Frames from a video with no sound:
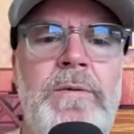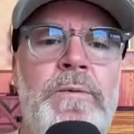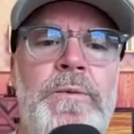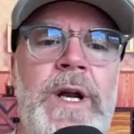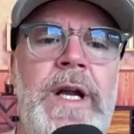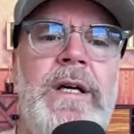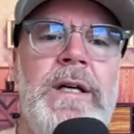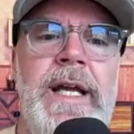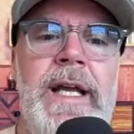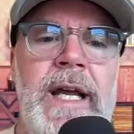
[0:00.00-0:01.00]

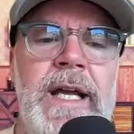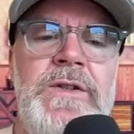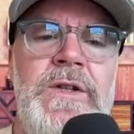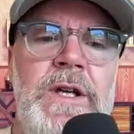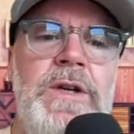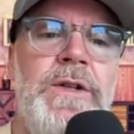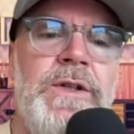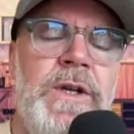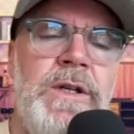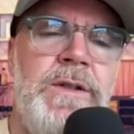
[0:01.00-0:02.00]
really until
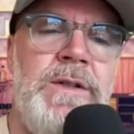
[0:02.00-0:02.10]
this